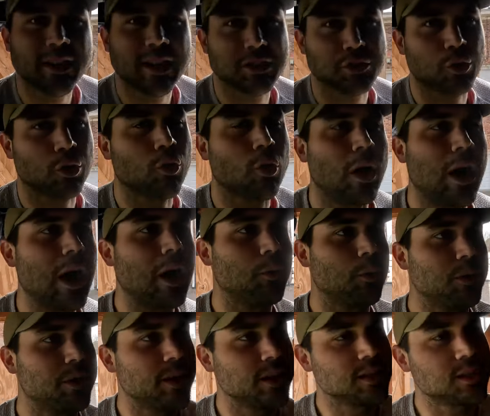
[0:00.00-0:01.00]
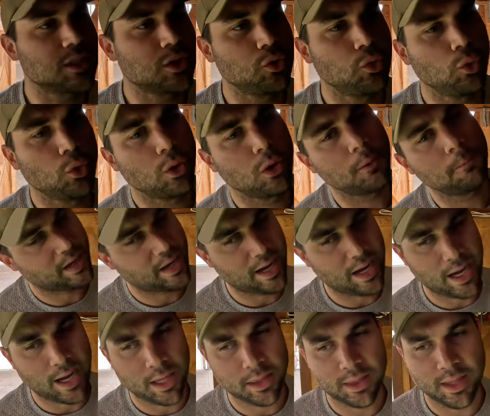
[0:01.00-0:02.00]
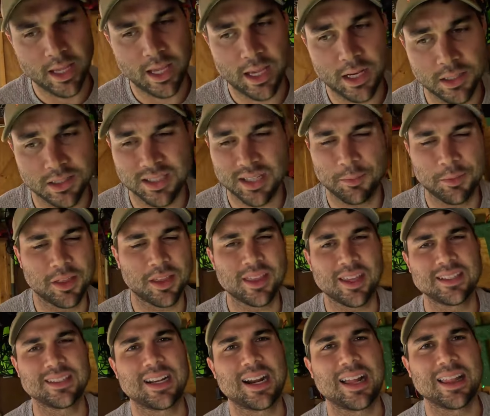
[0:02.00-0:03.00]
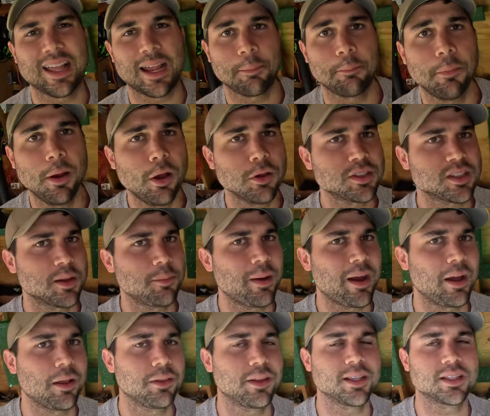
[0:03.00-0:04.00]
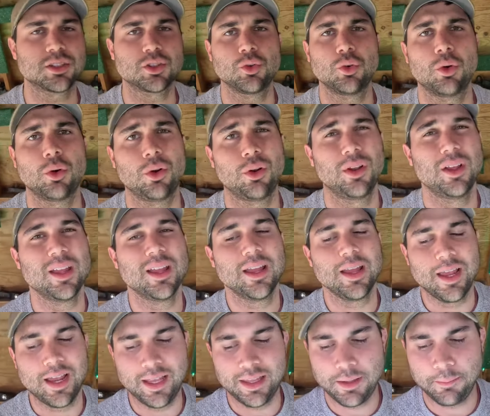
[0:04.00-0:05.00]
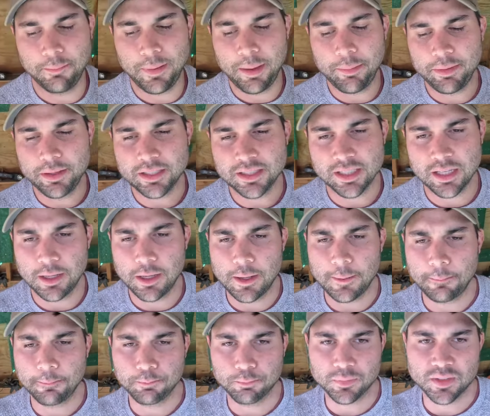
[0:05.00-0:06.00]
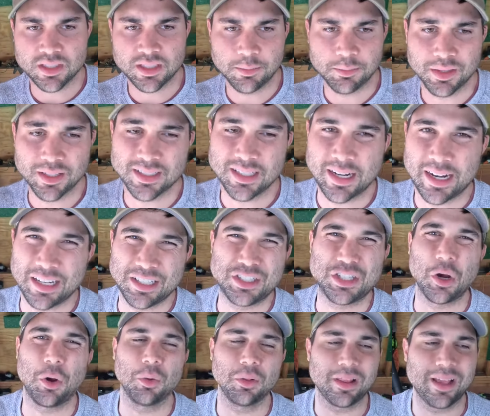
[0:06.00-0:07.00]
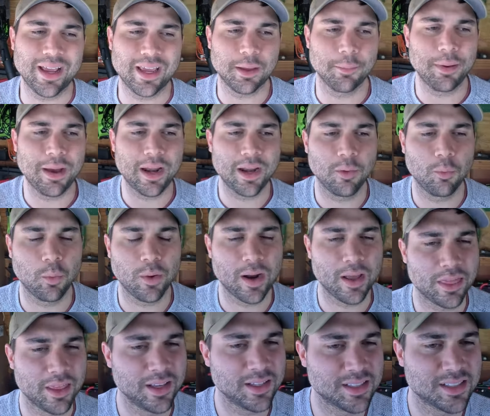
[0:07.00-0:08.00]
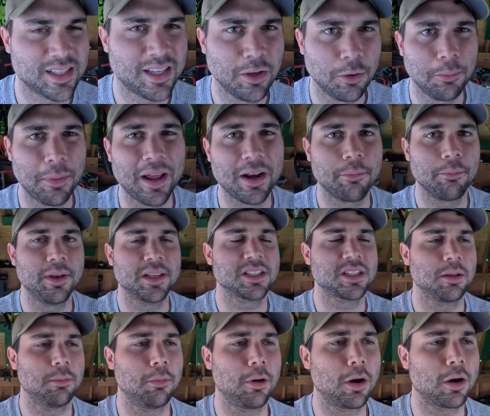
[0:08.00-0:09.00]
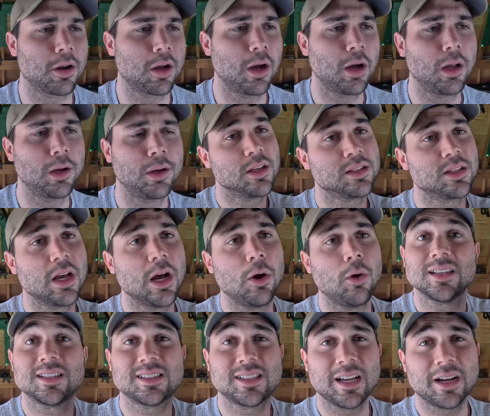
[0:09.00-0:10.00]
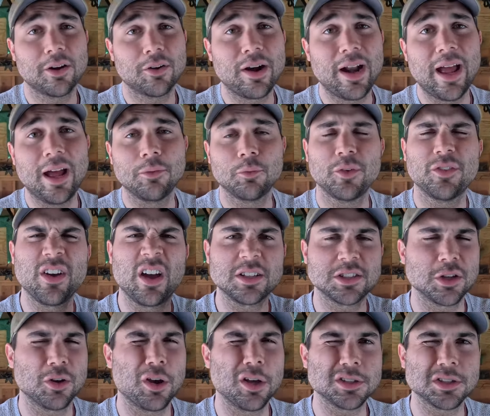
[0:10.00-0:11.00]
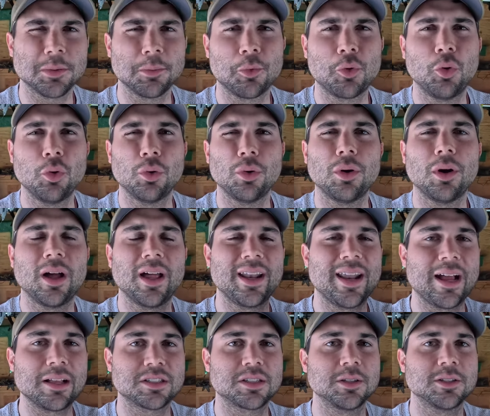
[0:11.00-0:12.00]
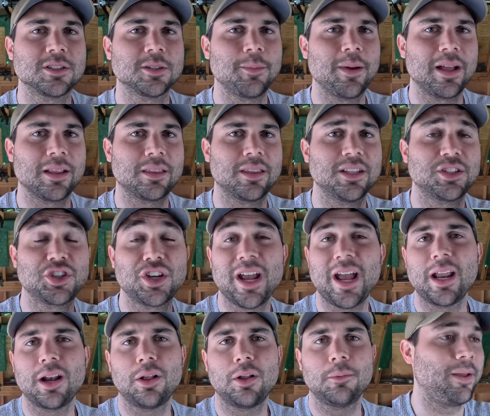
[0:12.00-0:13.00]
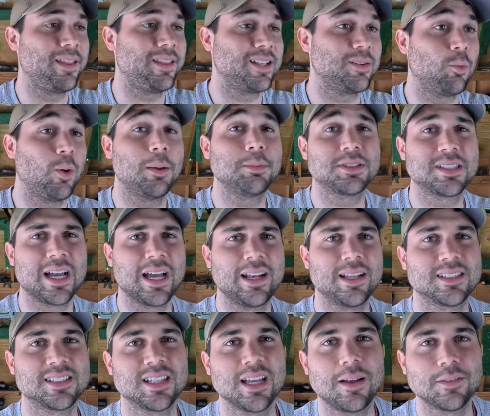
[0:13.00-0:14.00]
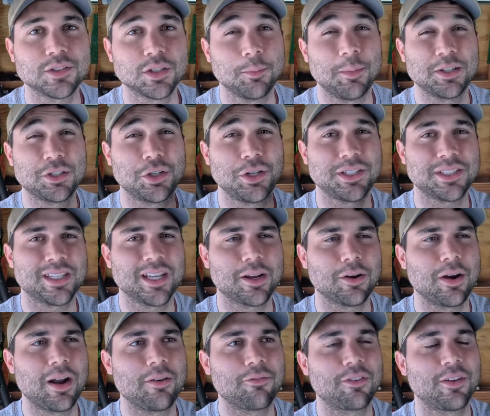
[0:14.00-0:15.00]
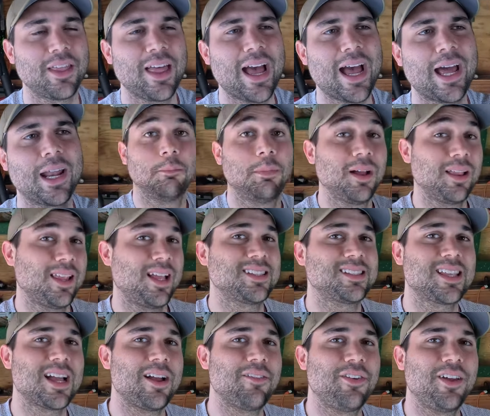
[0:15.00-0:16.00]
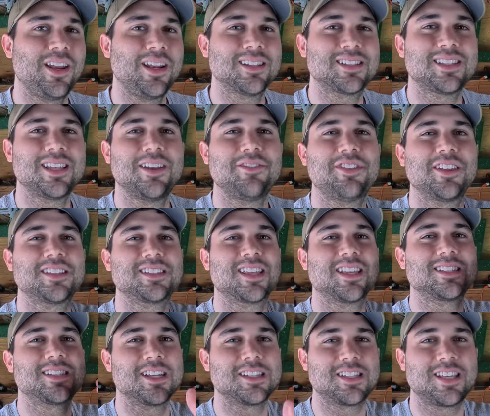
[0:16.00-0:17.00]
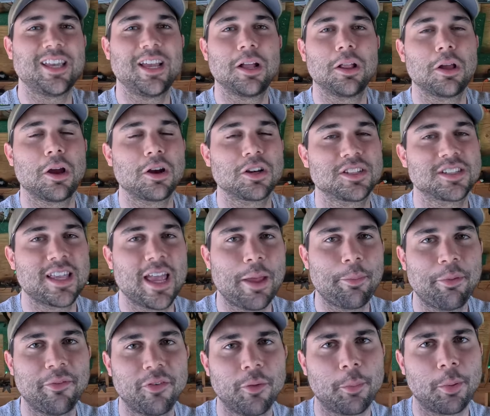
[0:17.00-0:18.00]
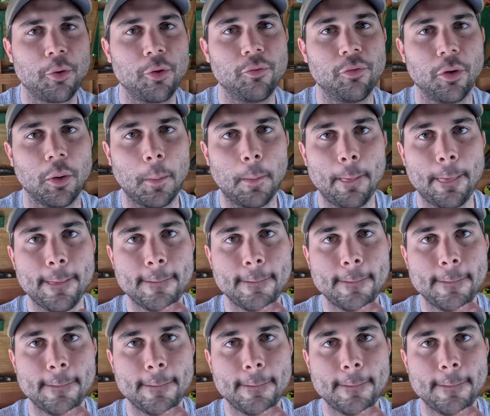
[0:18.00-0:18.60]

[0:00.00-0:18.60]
that's required with this tool, and then some of the things that I like most about this tool, and then maybe some things that I don't like about it where I think Skil might have missed the mark on. So stick around. We've also got some cool announcements about the channel and the website itself, so make sure you stick around for that. But let's dive in and see if this gets a TLR stamp of approval.